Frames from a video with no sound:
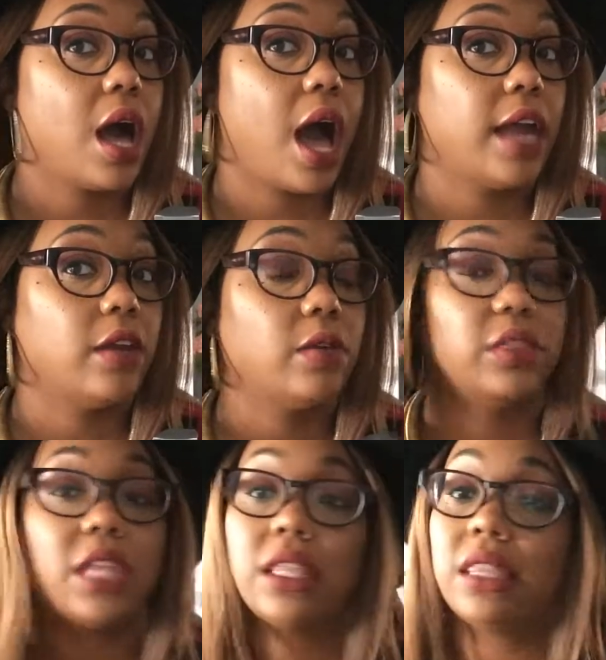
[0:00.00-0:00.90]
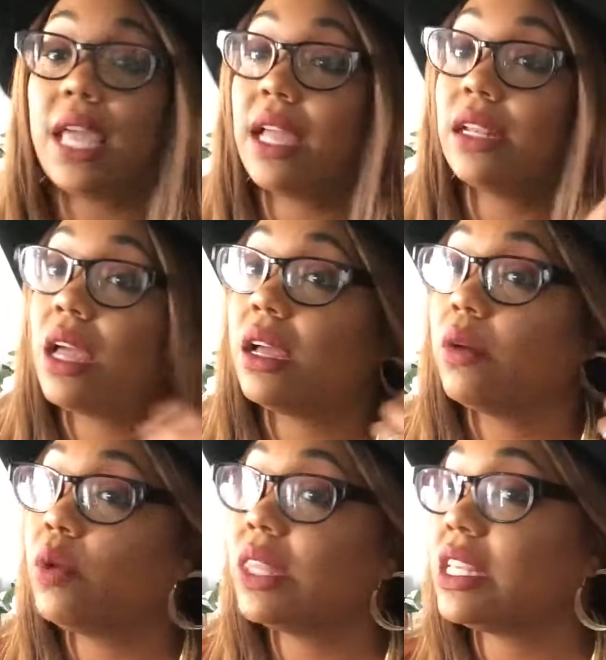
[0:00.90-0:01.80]
I don't think that
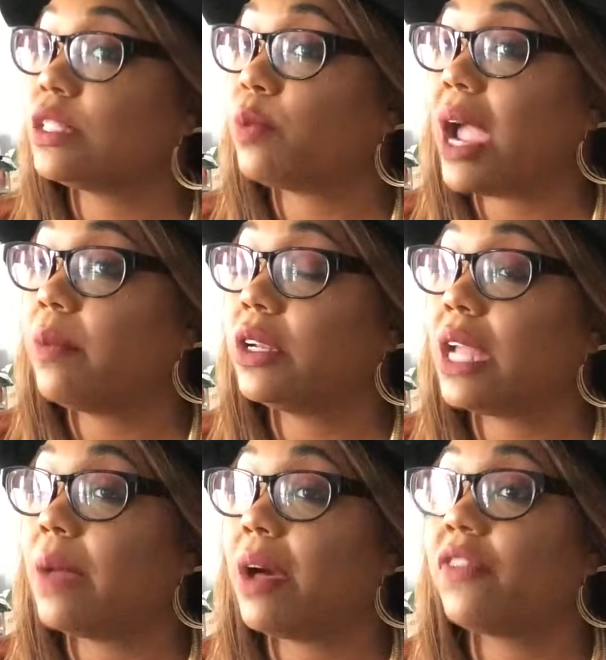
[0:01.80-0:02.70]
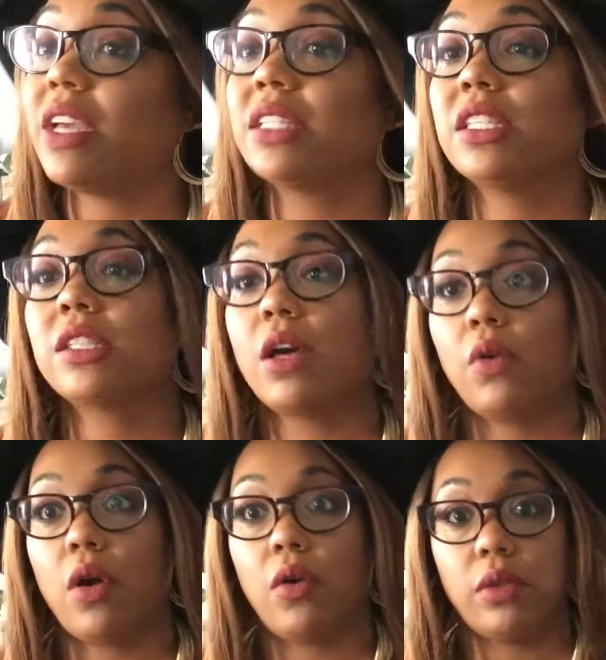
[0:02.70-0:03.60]
with this primer that my face is
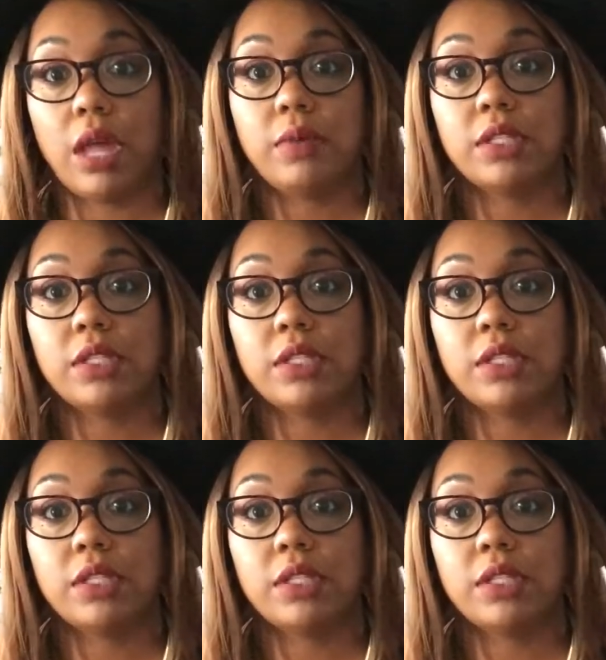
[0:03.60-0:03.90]
going to hold up,